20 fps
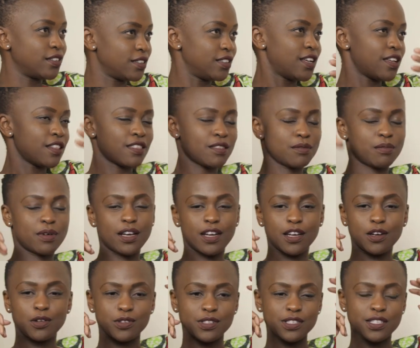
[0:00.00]
death
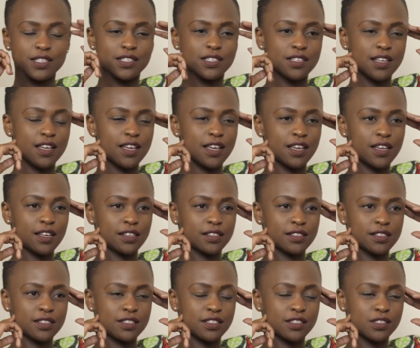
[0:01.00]
manenos.
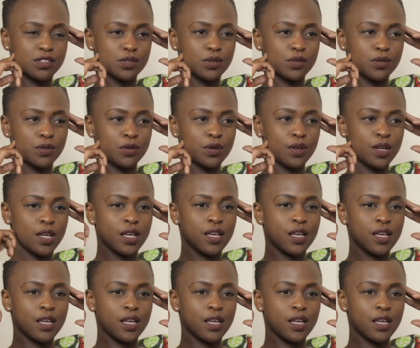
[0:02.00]
And so